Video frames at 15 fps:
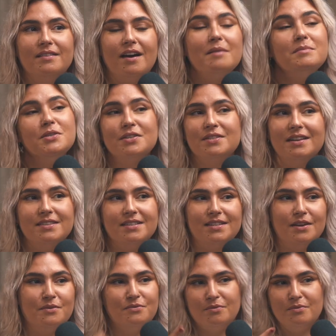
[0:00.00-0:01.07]
I'm too
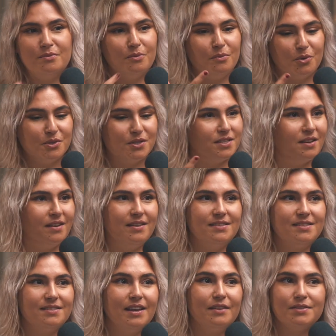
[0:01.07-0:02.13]
sensitive, water
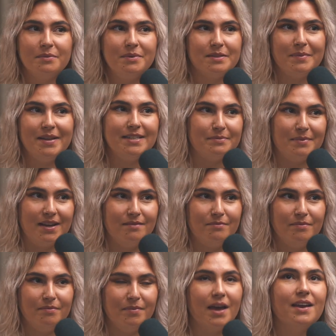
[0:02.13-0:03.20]
signs. If someone's mean to me,
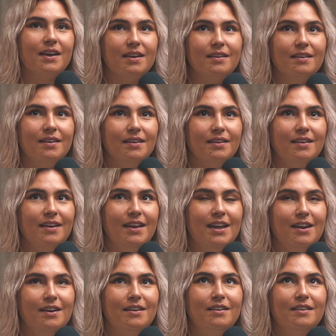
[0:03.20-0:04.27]
like in
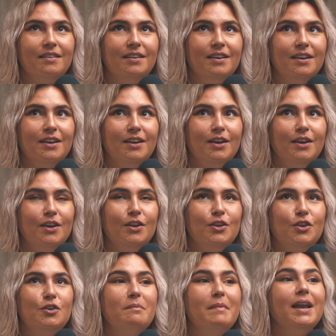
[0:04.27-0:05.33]
a
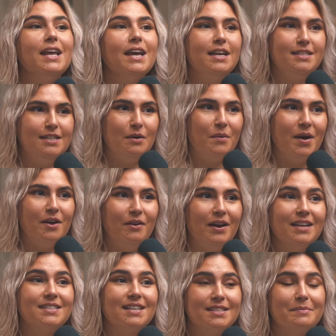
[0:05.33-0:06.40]
humiliating way or
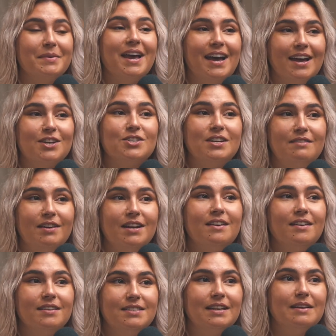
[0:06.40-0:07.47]
like says something actually really
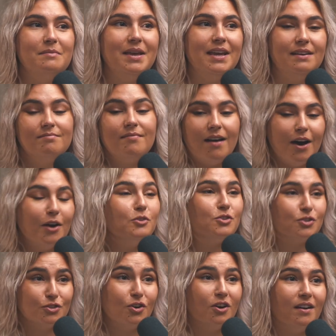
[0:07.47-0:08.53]
cutting and mean, I'll
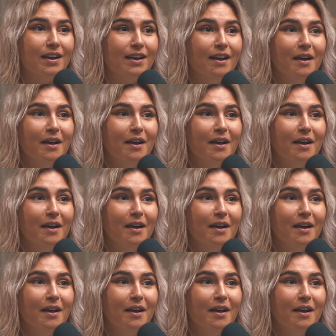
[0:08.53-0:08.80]
just cry.